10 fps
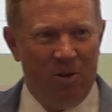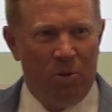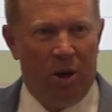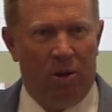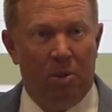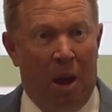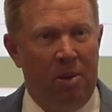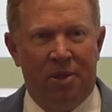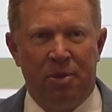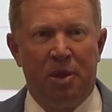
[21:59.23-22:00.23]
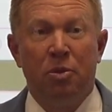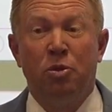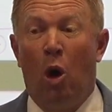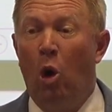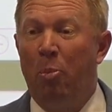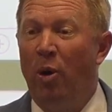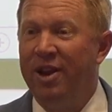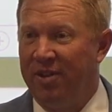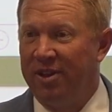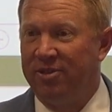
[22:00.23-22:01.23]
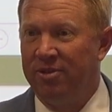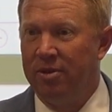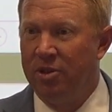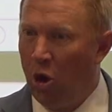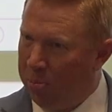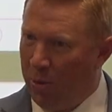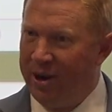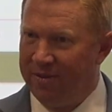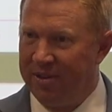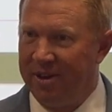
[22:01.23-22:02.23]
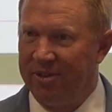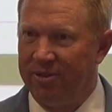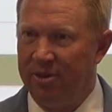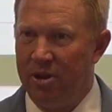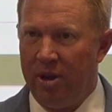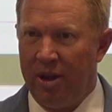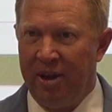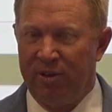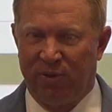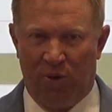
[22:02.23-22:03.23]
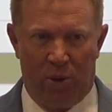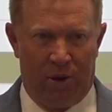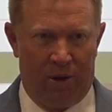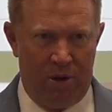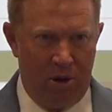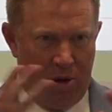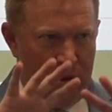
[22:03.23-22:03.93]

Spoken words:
Well, the whole point of this is for